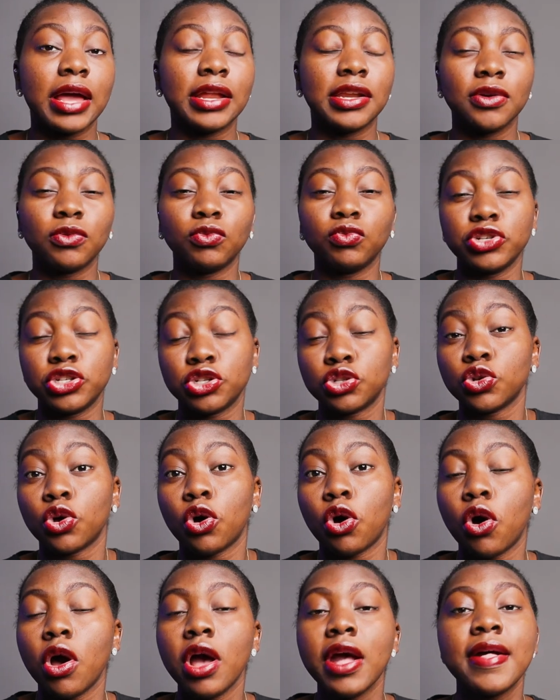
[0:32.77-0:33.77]
And then we
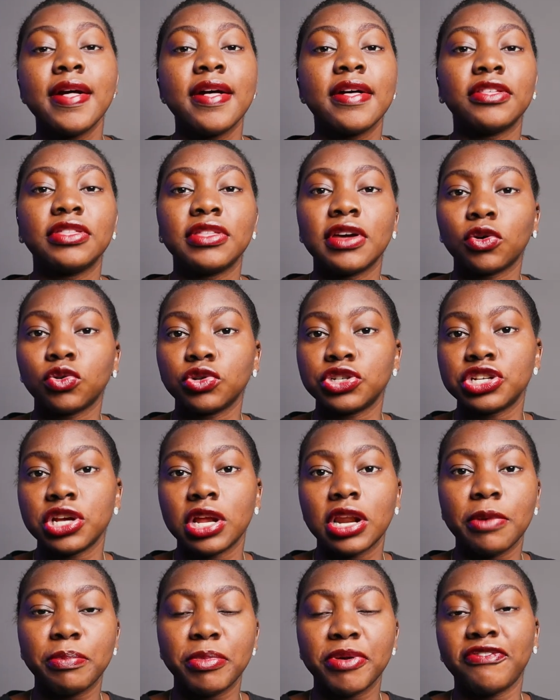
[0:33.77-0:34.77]
saw the
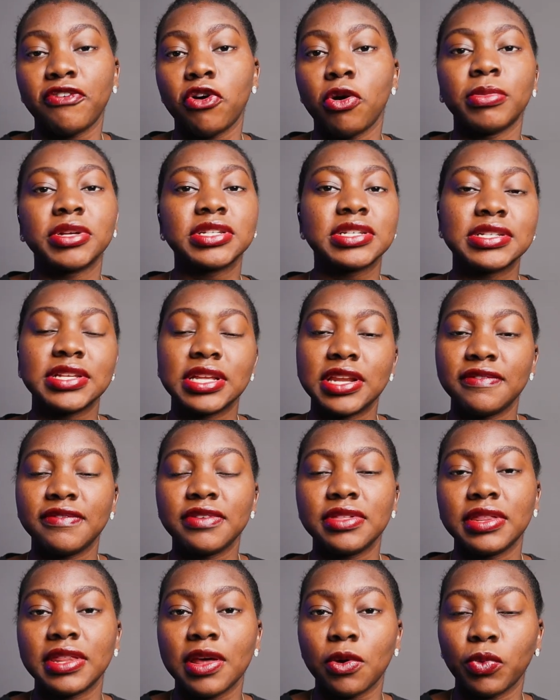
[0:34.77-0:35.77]
Coachella performances and
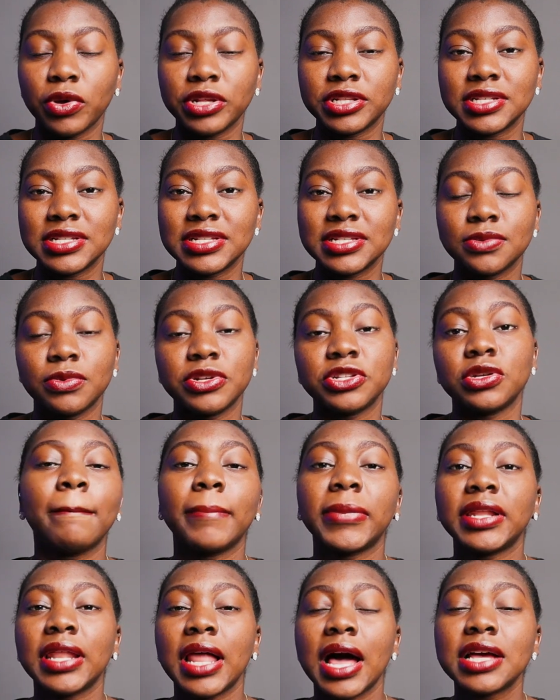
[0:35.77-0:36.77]
everything that went into it.
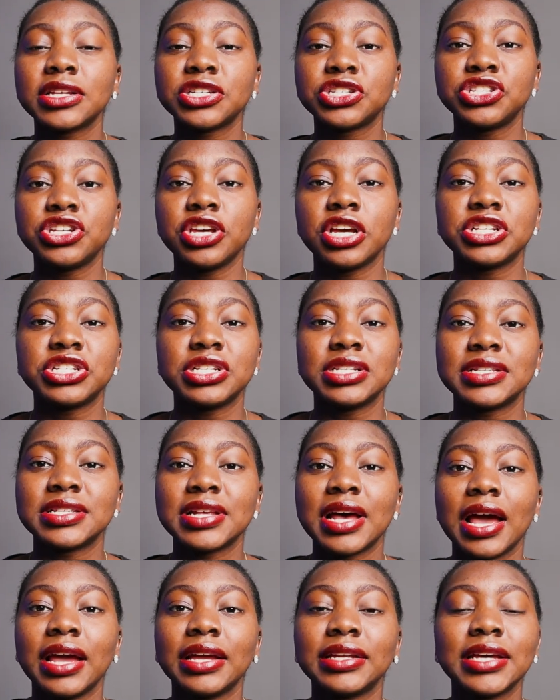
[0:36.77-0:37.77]
But last year, she
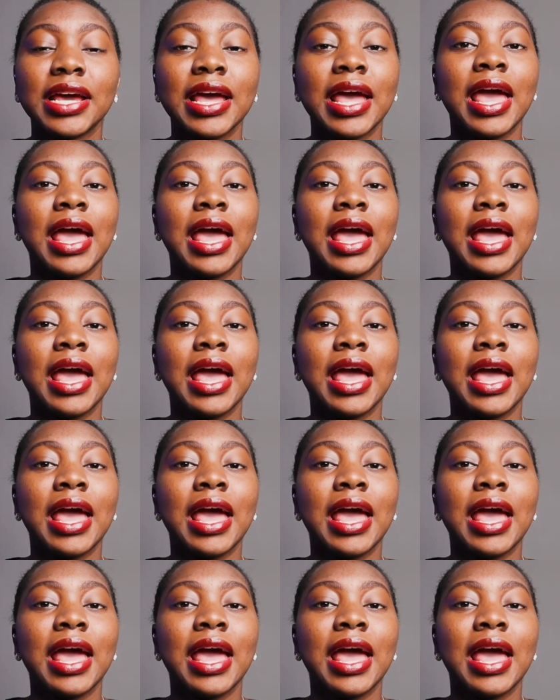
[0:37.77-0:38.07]
signed